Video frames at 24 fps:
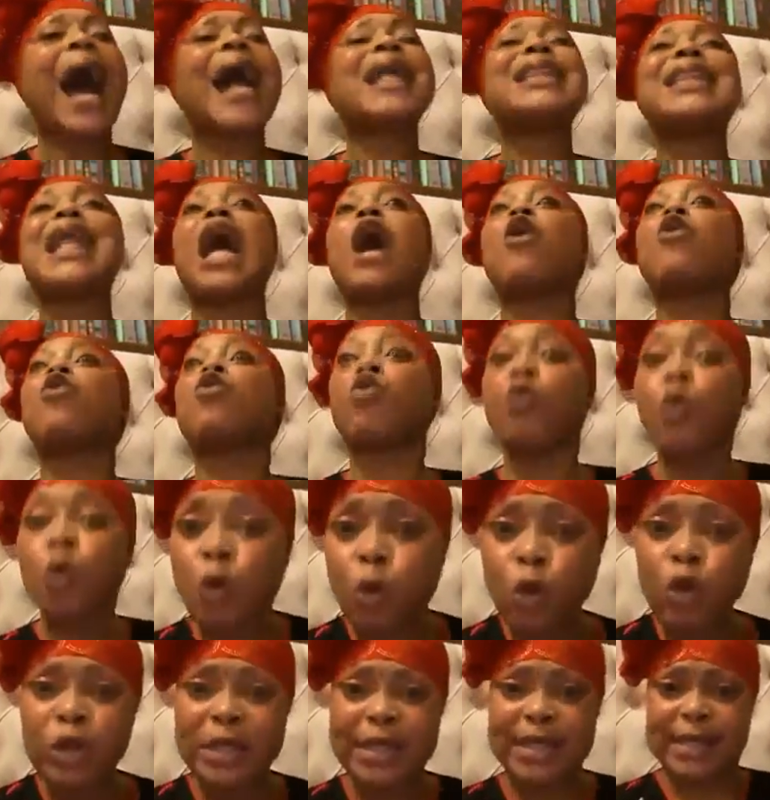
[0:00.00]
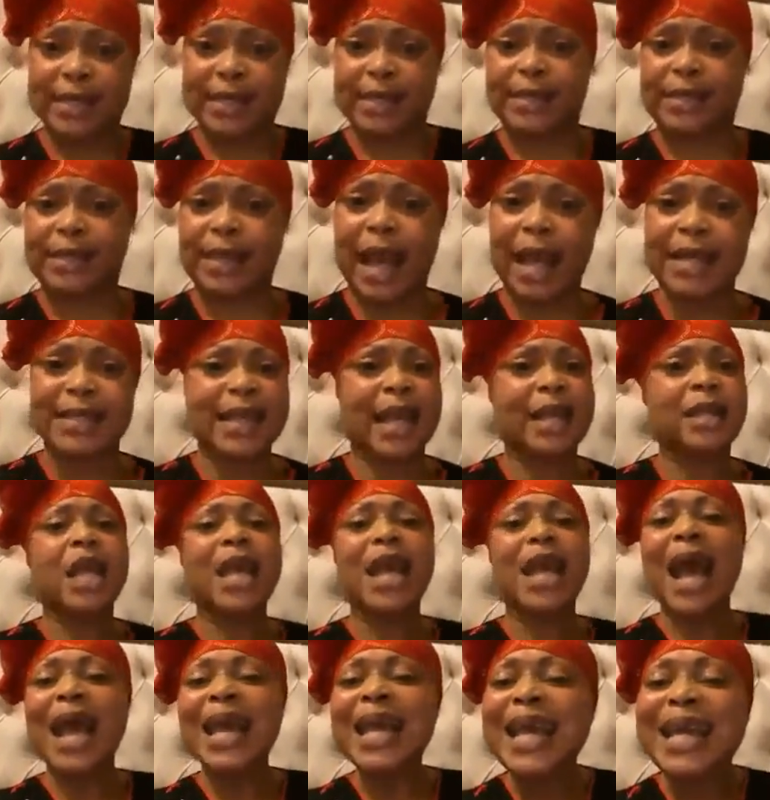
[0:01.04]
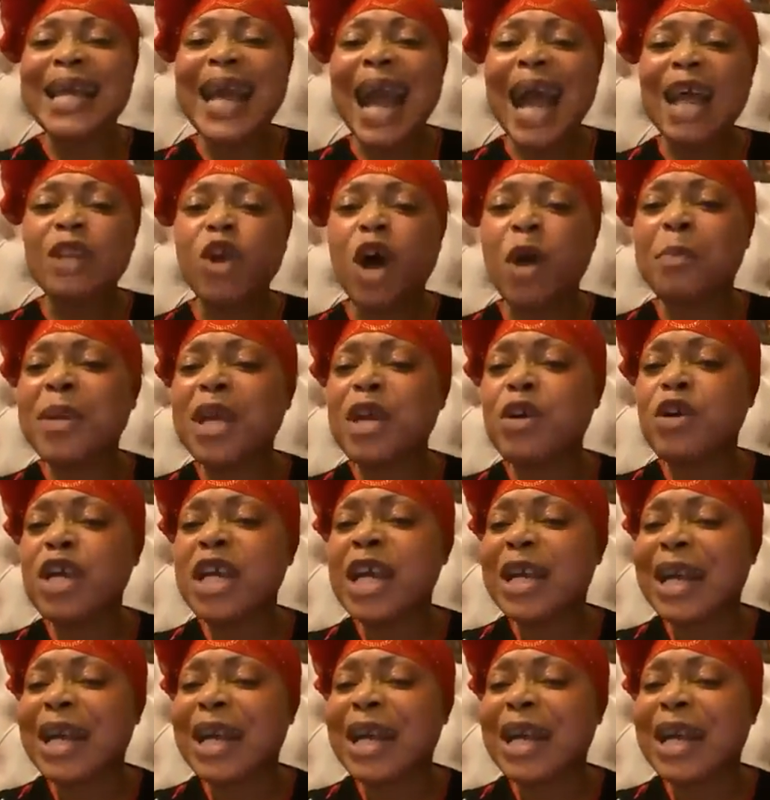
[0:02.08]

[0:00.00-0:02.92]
I now Googled it. I said, it cannot be.